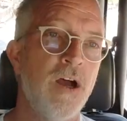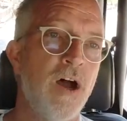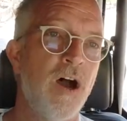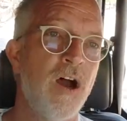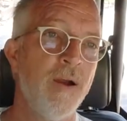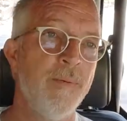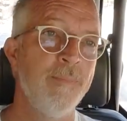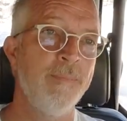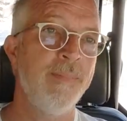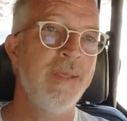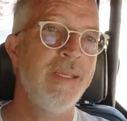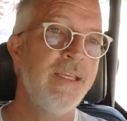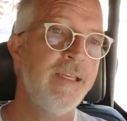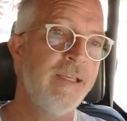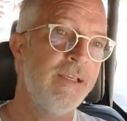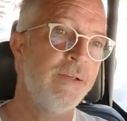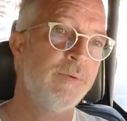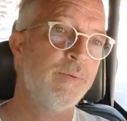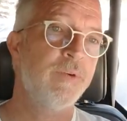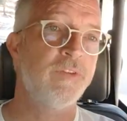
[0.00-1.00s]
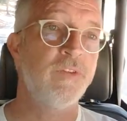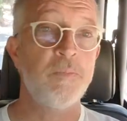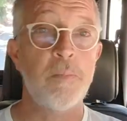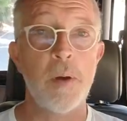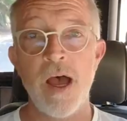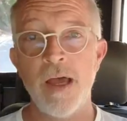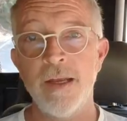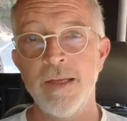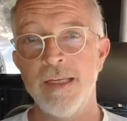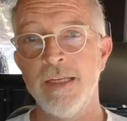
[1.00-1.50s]
are me
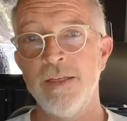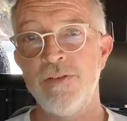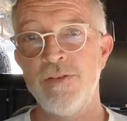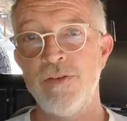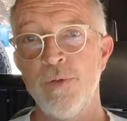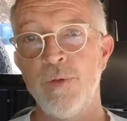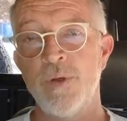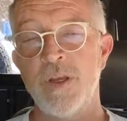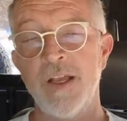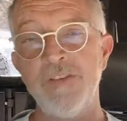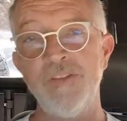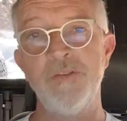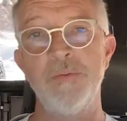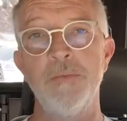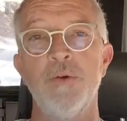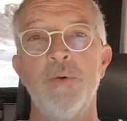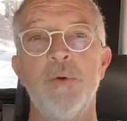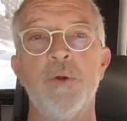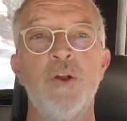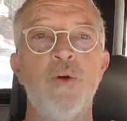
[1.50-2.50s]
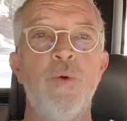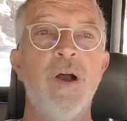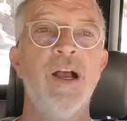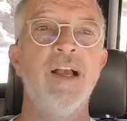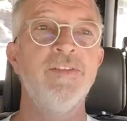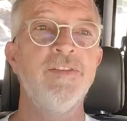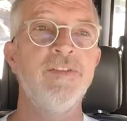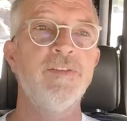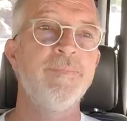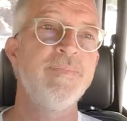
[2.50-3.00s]
responding to customer
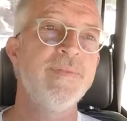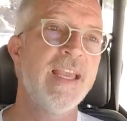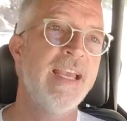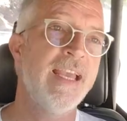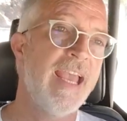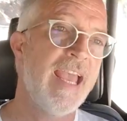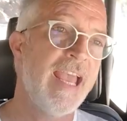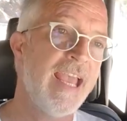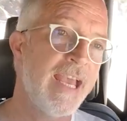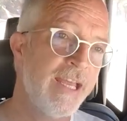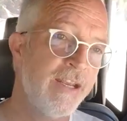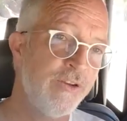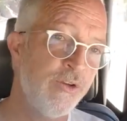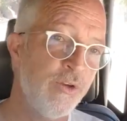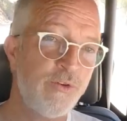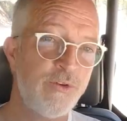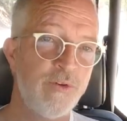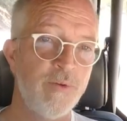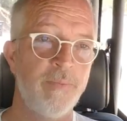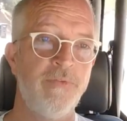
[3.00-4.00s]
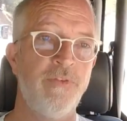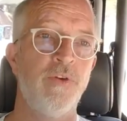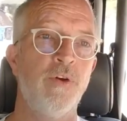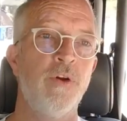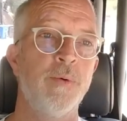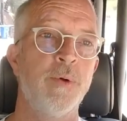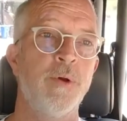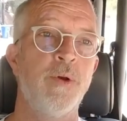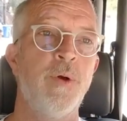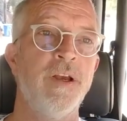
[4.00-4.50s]
requests and YouTube
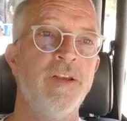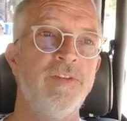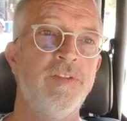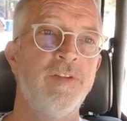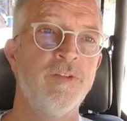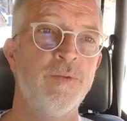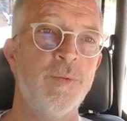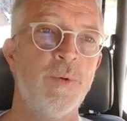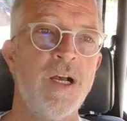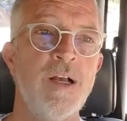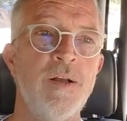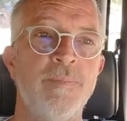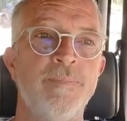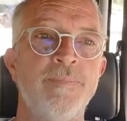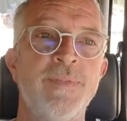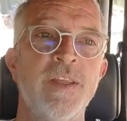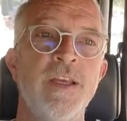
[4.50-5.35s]
viewer requests as well.